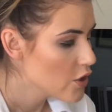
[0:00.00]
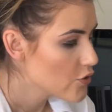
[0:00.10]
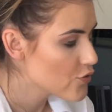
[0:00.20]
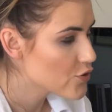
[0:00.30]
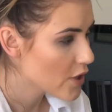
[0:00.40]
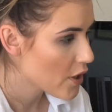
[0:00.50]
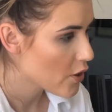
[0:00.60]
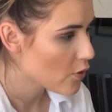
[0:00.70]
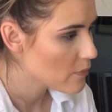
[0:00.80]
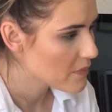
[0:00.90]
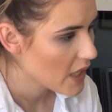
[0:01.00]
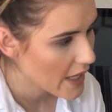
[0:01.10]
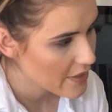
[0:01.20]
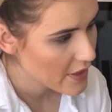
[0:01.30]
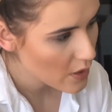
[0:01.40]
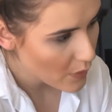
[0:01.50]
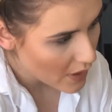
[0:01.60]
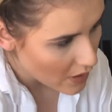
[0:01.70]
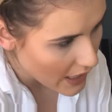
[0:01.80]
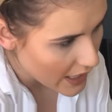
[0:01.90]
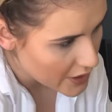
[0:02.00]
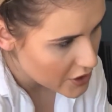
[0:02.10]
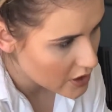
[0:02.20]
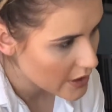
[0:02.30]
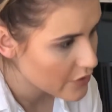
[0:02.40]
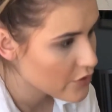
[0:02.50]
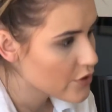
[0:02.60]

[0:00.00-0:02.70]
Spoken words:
So I think what I'll actually